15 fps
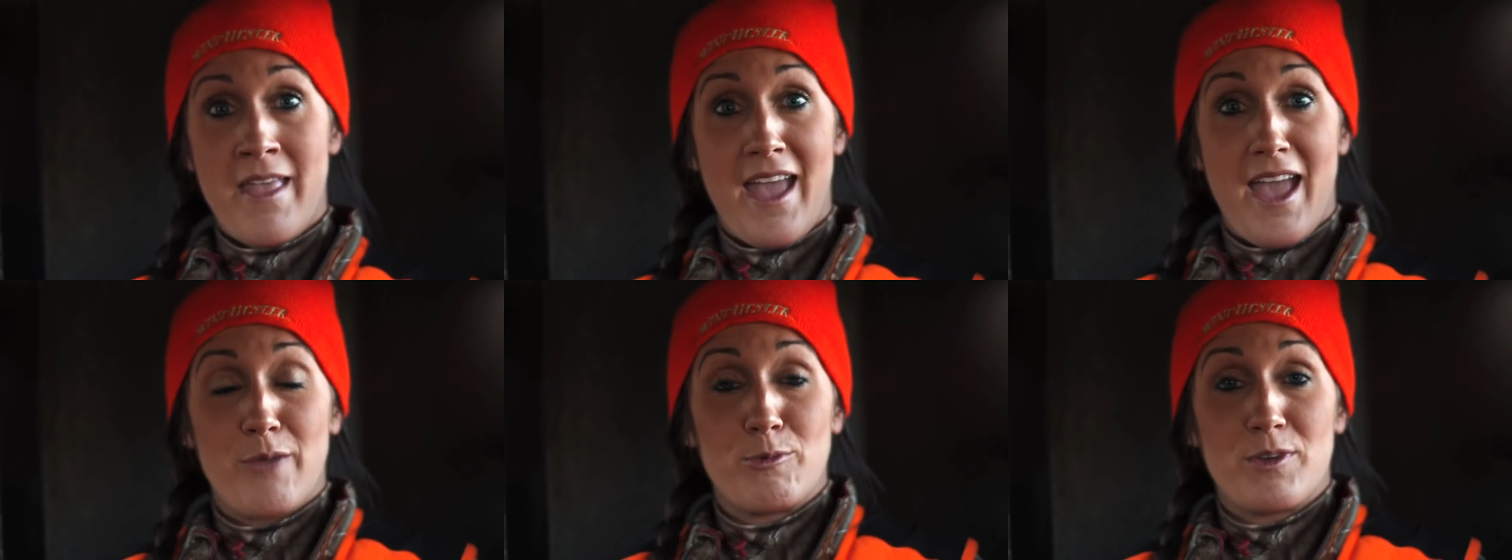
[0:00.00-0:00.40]

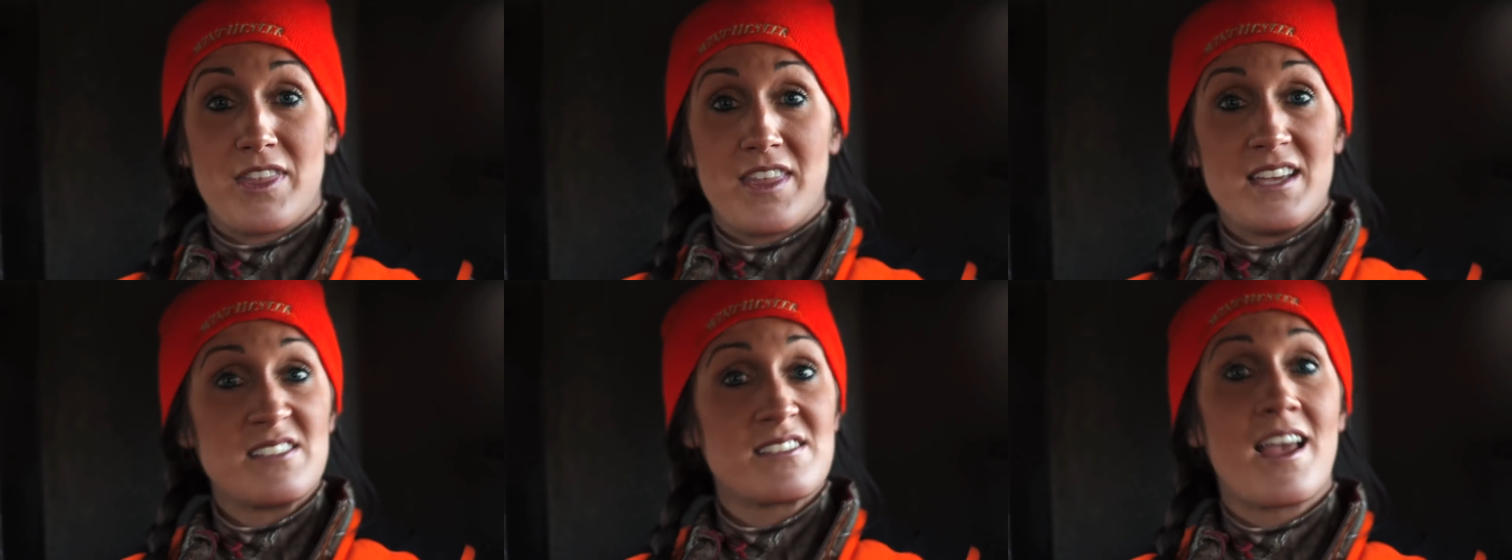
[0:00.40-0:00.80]
and with
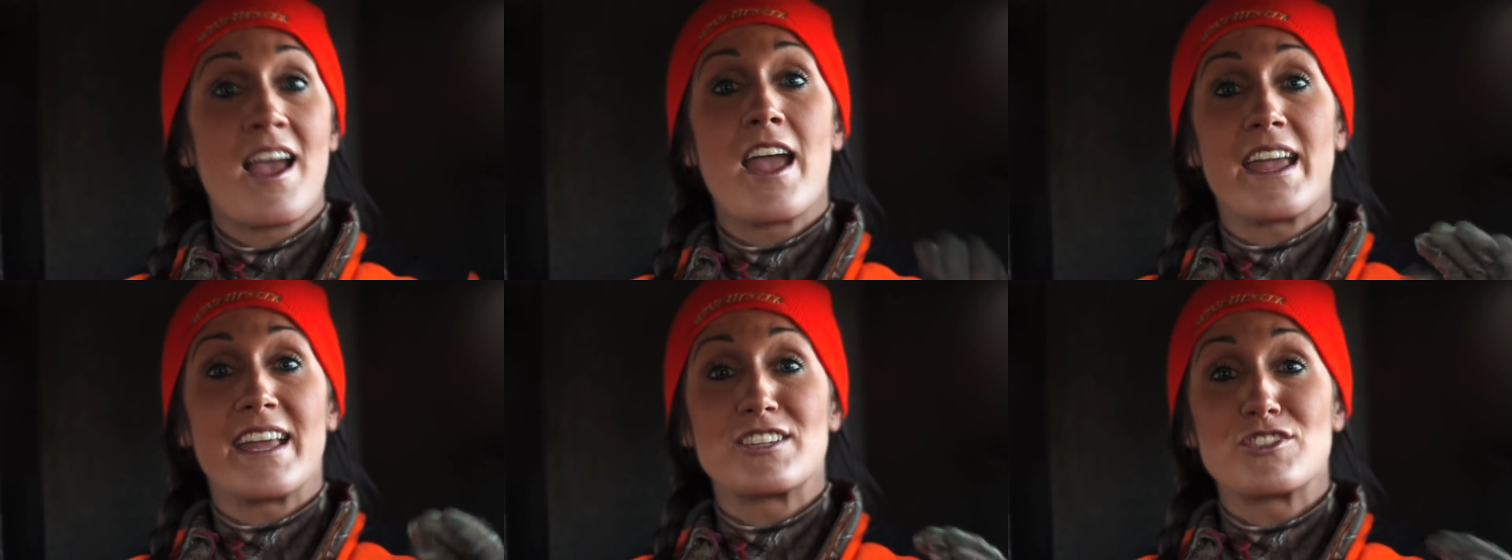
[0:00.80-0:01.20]
this
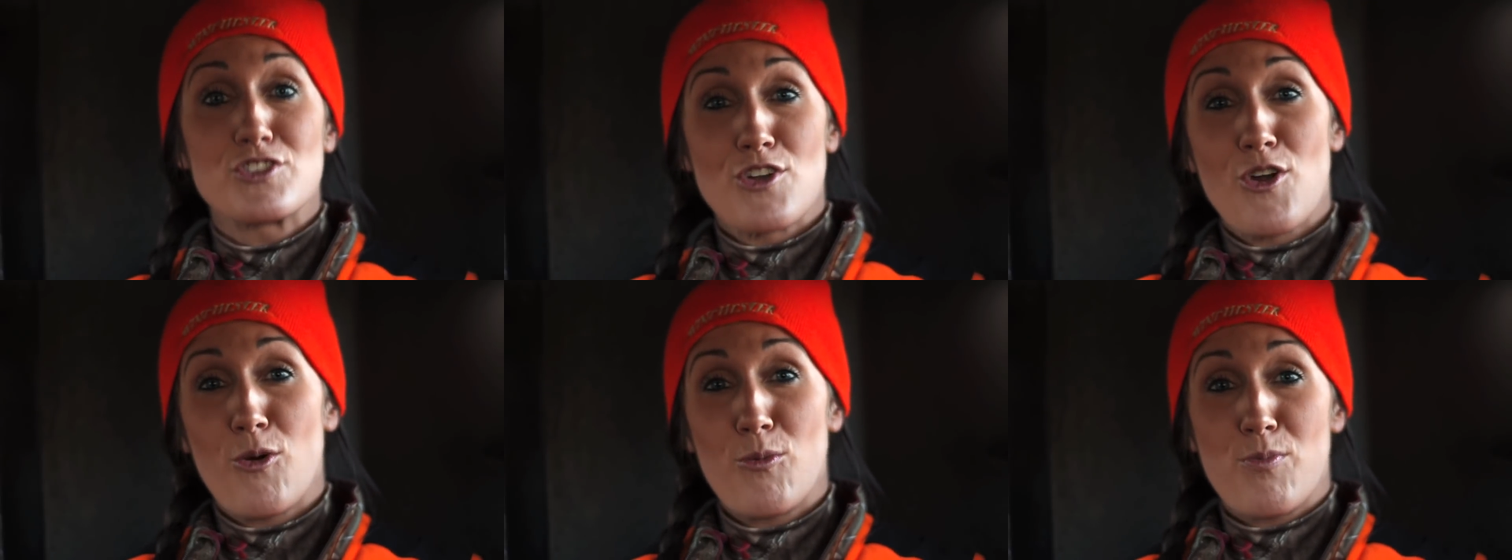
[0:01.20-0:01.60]
it's
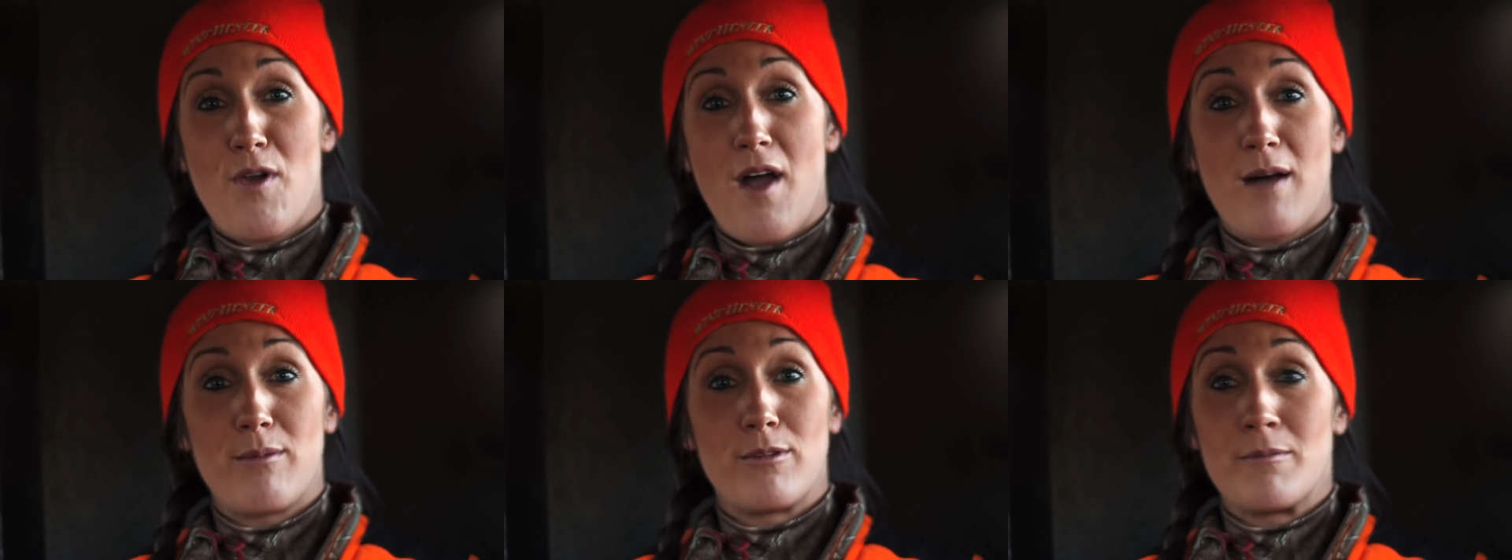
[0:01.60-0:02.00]
no
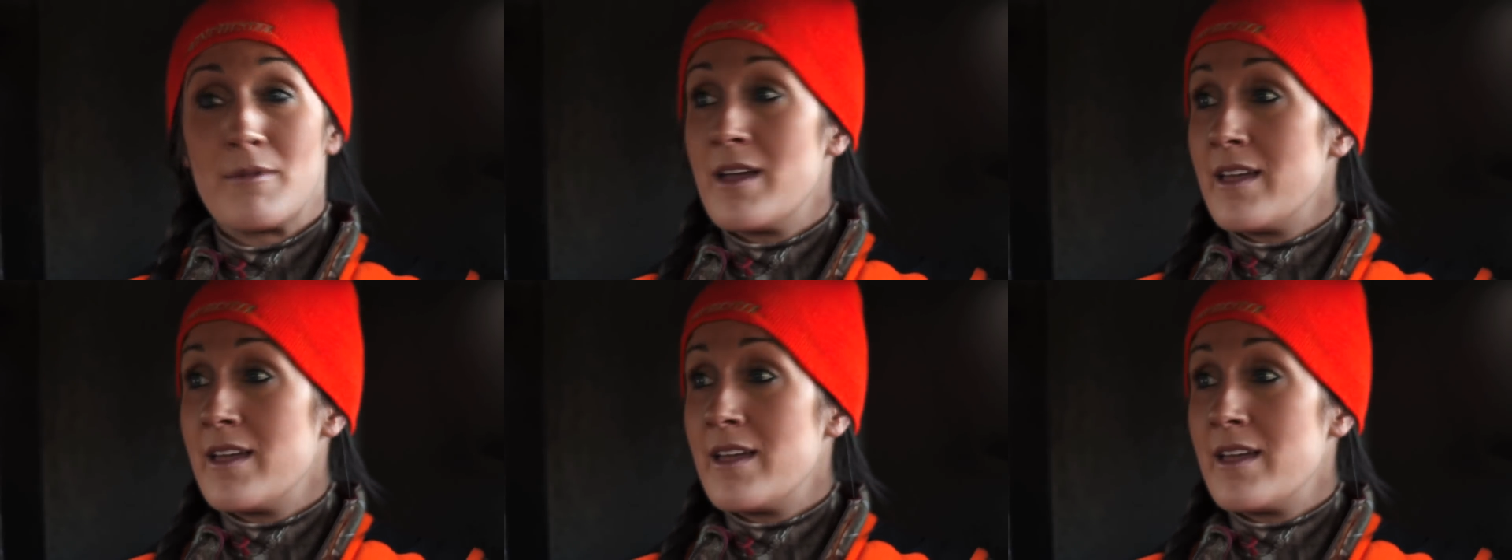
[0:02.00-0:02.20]
problem.